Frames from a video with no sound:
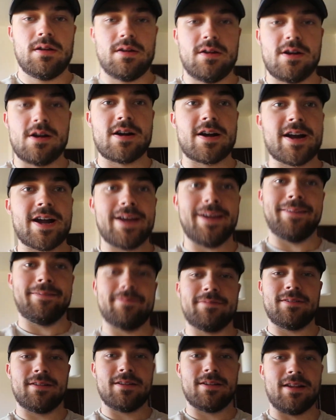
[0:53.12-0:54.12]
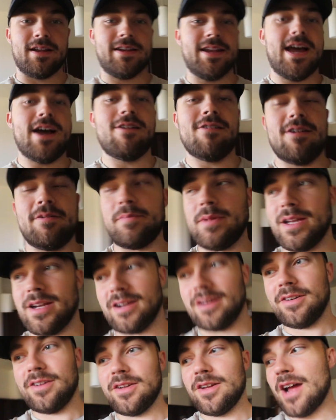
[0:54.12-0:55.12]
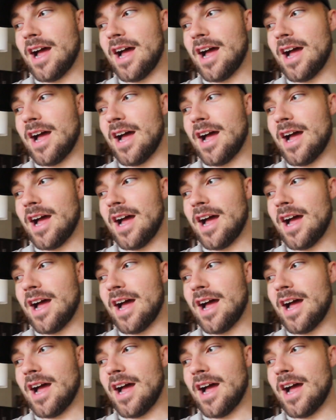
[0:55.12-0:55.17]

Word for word: All right now I'm here.